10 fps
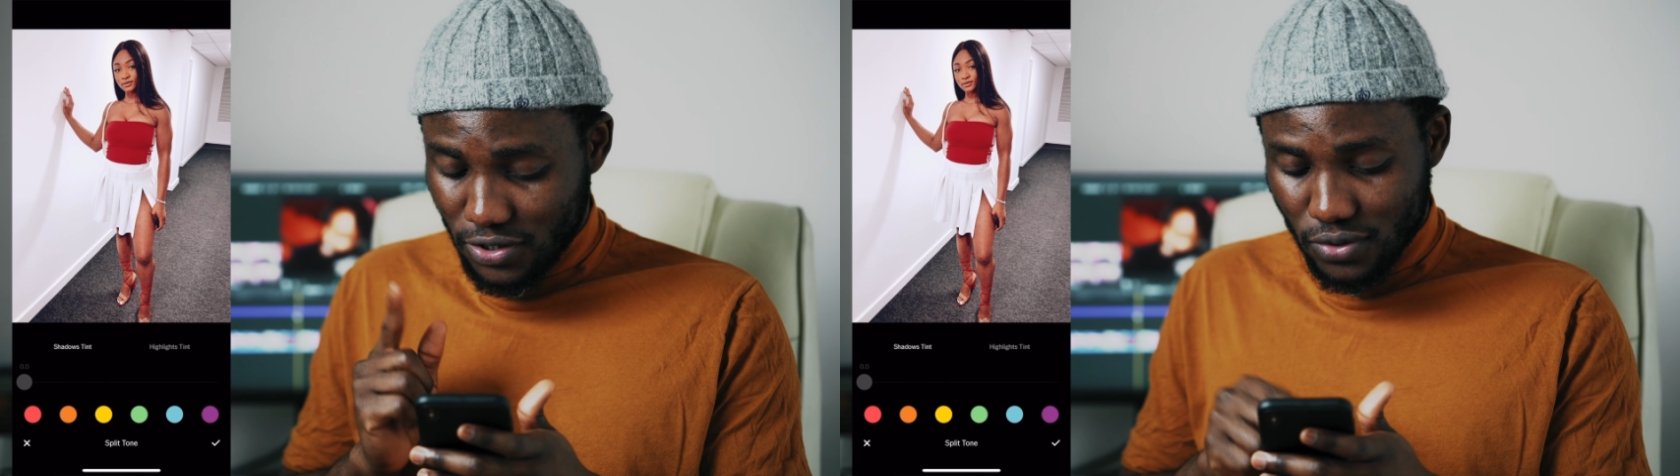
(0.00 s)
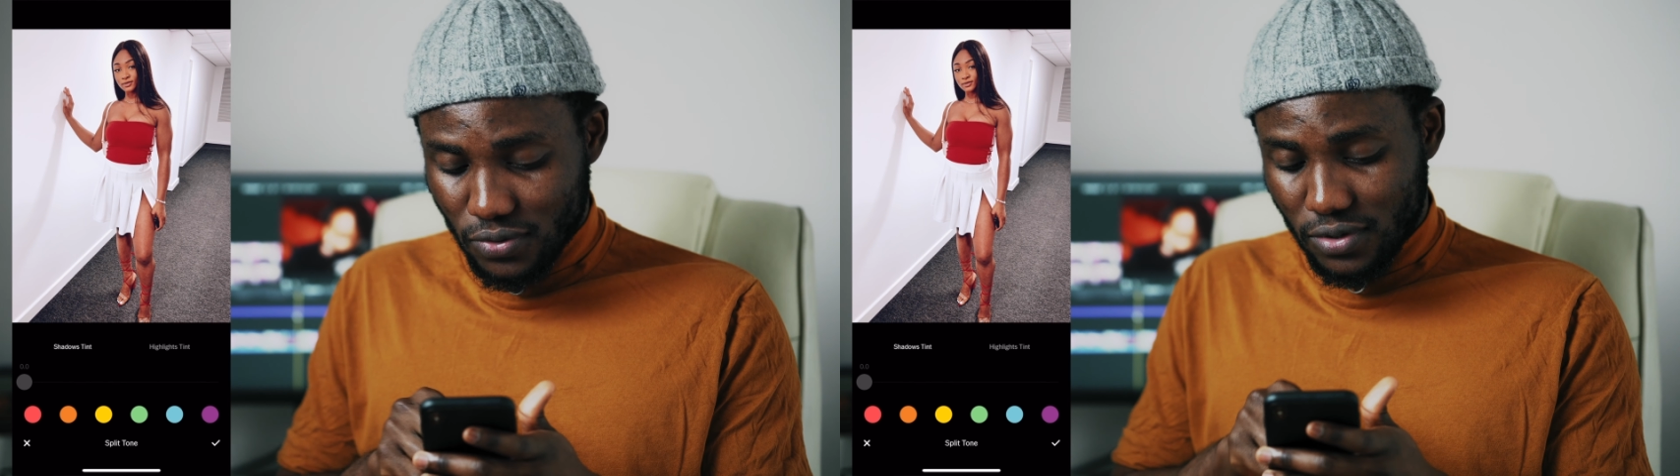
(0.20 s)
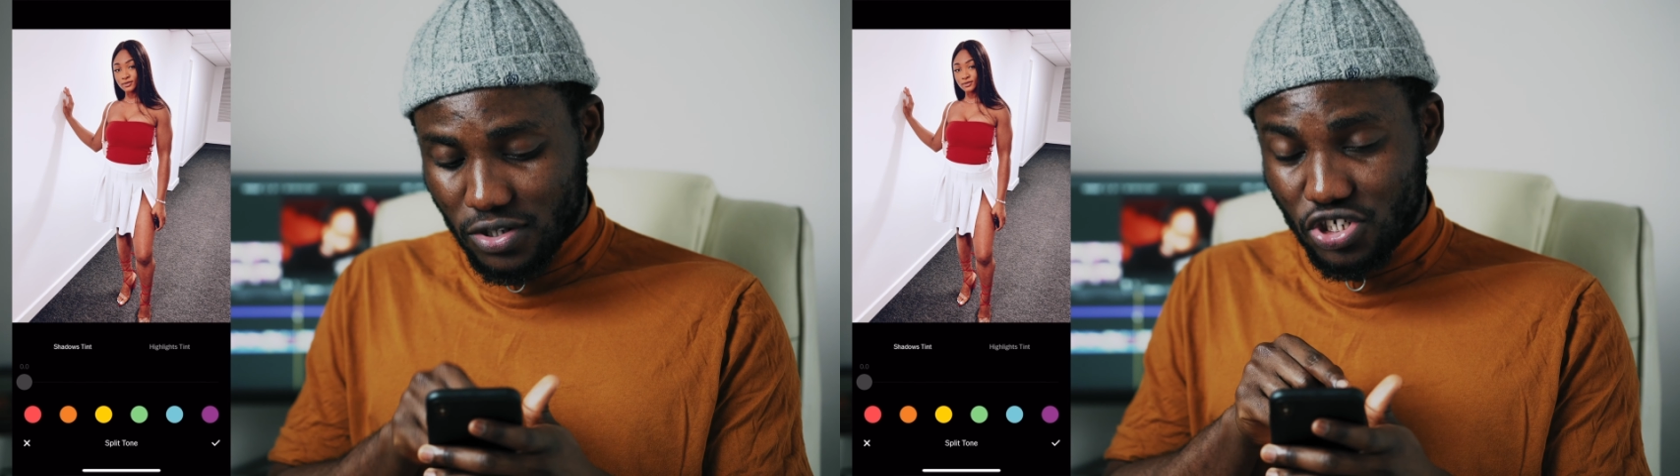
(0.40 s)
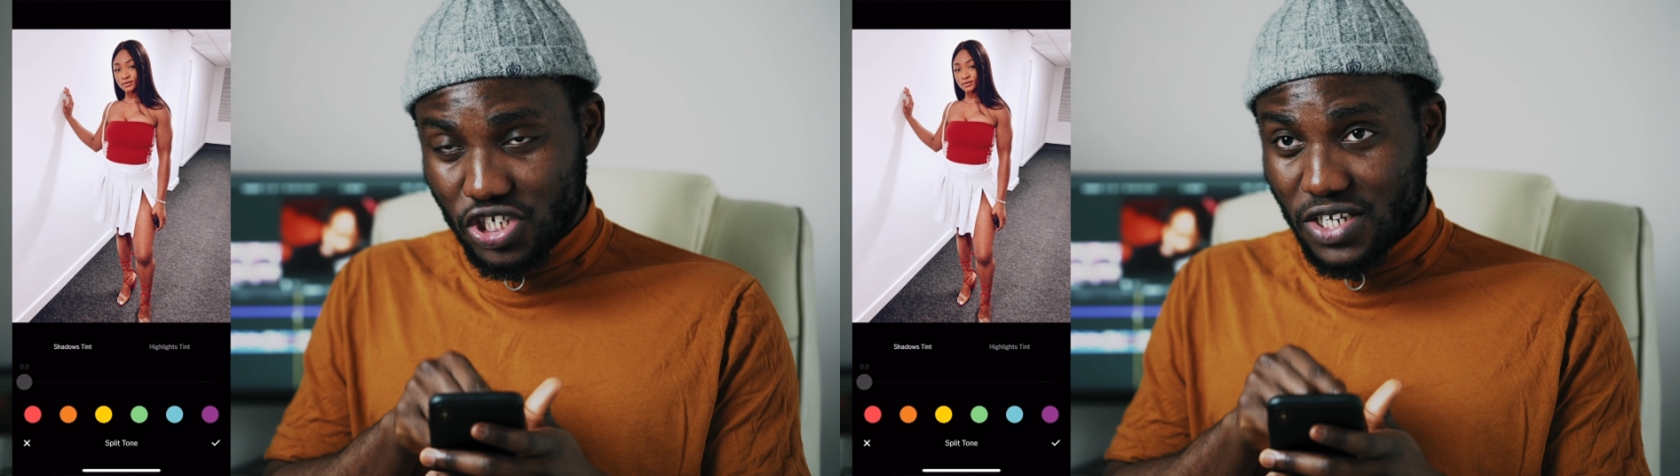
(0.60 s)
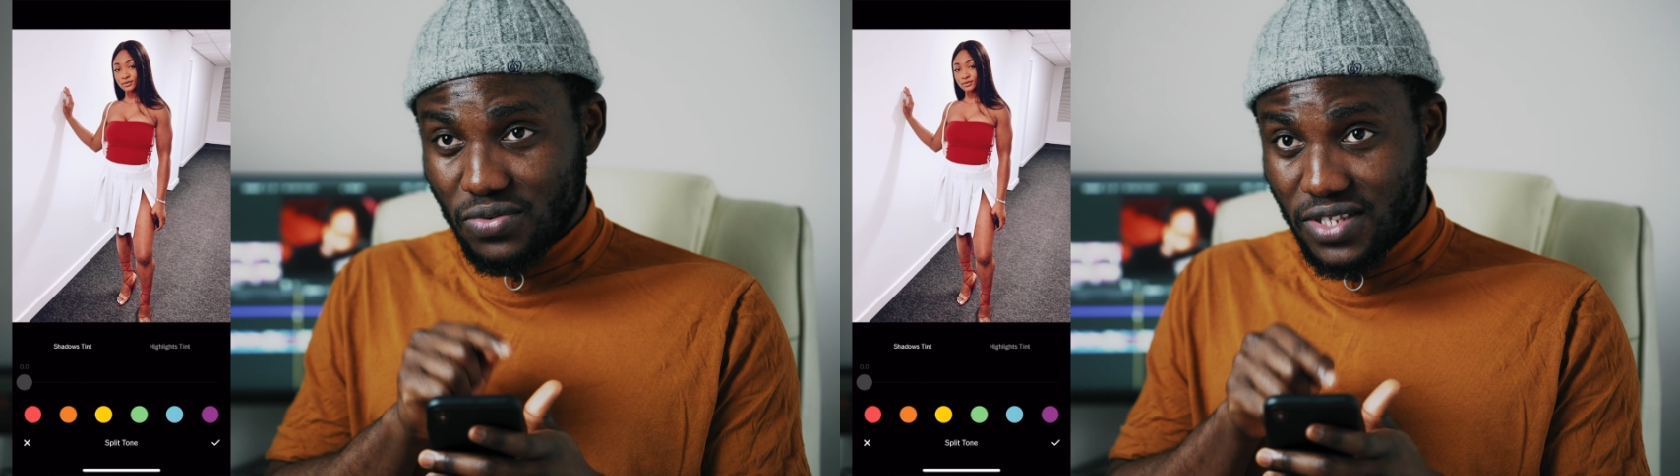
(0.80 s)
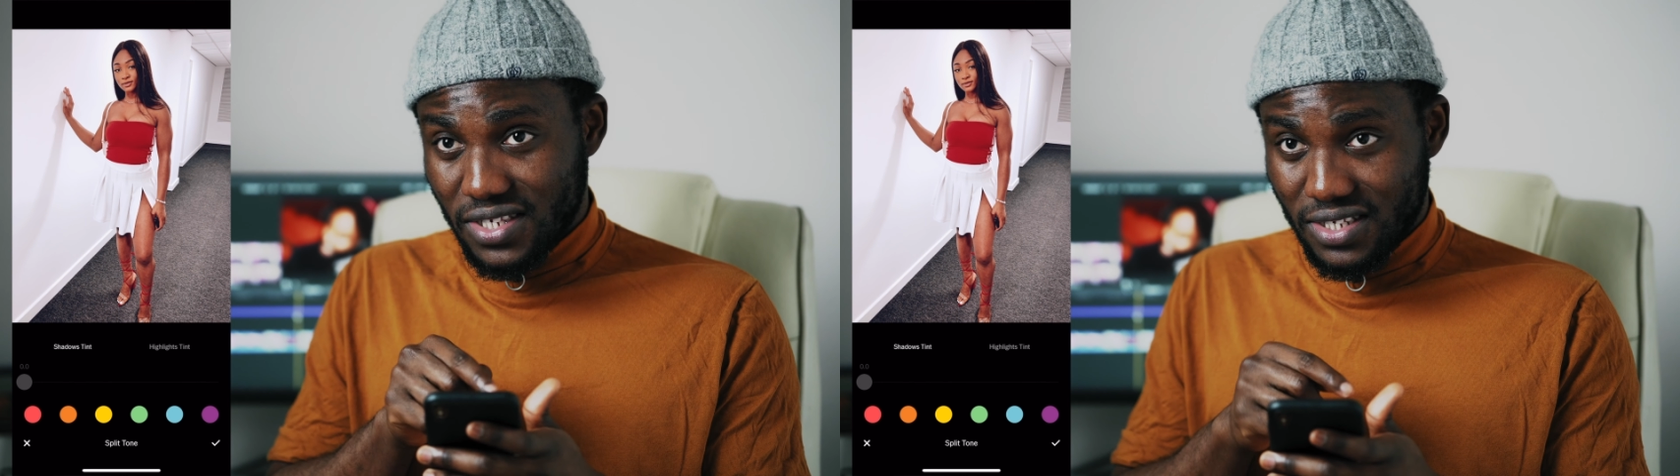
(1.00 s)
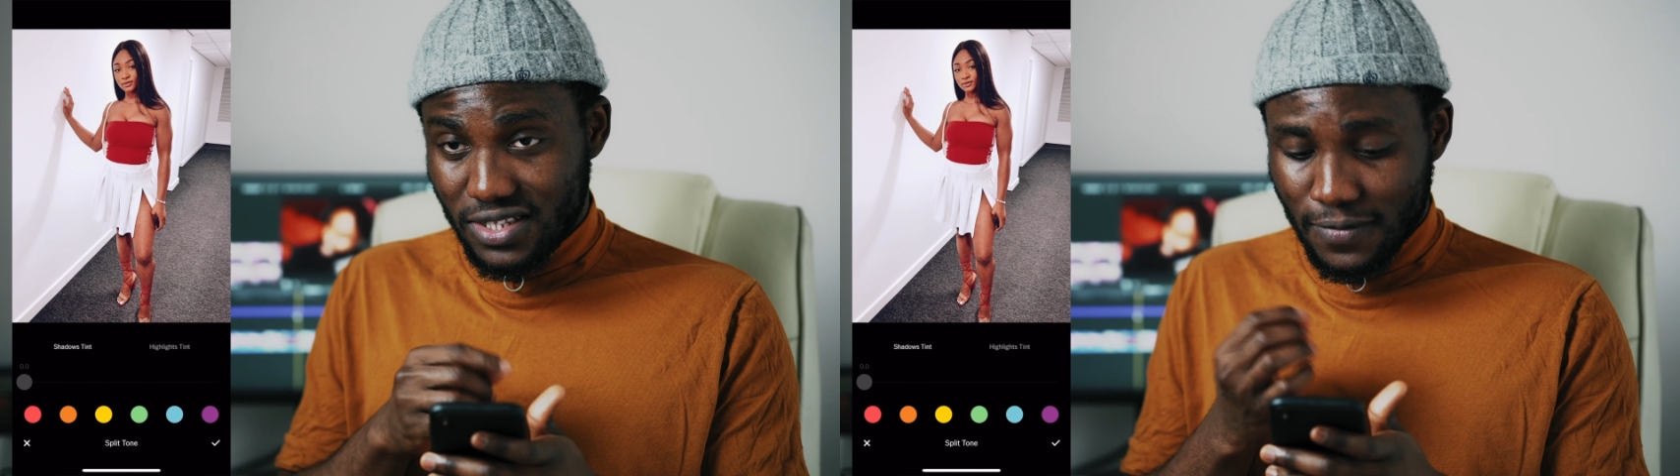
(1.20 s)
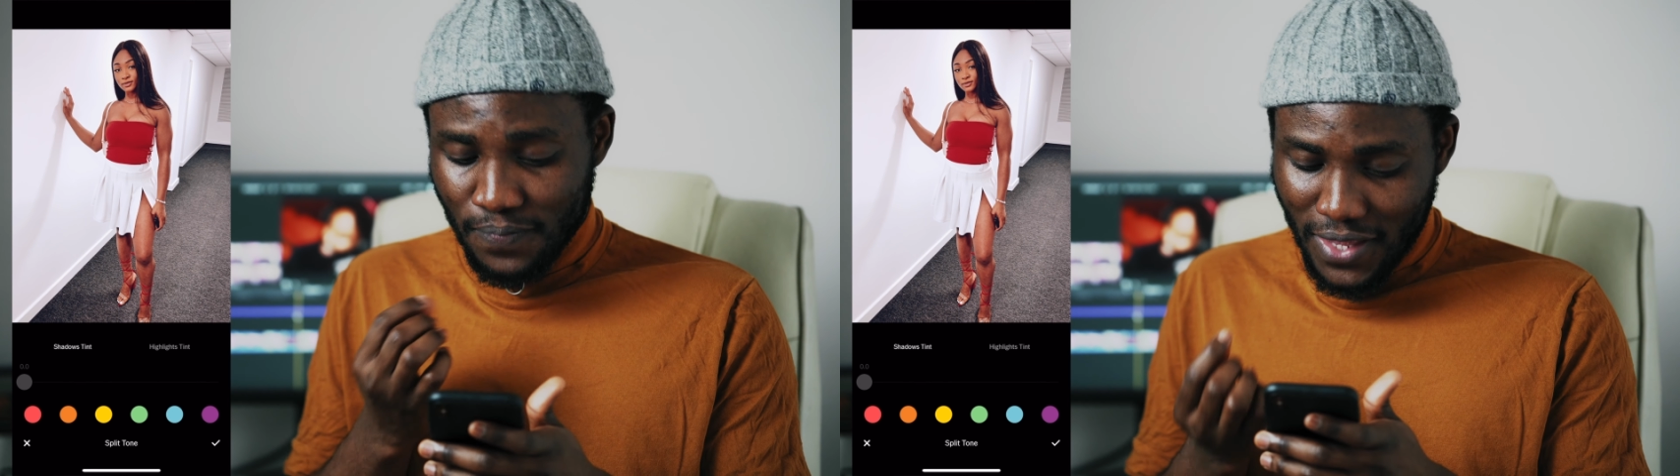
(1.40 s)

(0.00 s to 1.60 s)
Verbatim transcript: tone, the shadow tint.